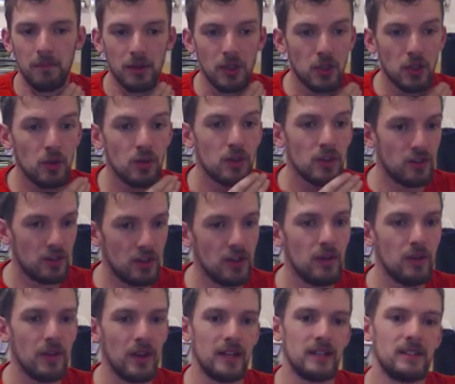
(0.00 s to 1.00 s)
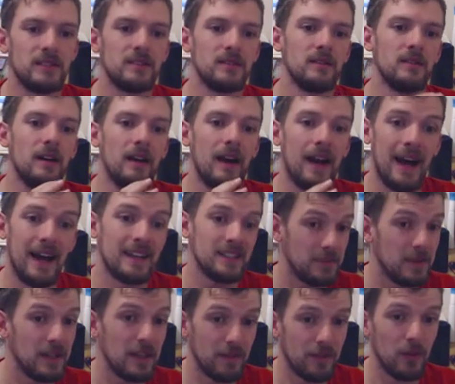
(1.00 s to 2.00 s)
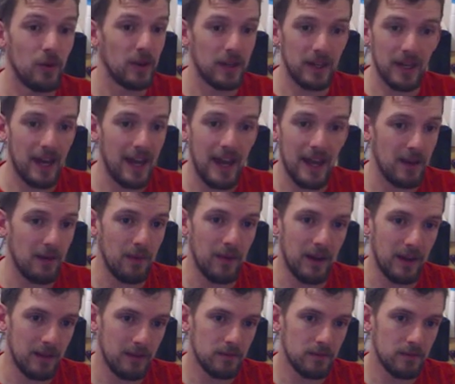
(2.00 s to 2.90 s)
but you could do this as mini 40k anyway.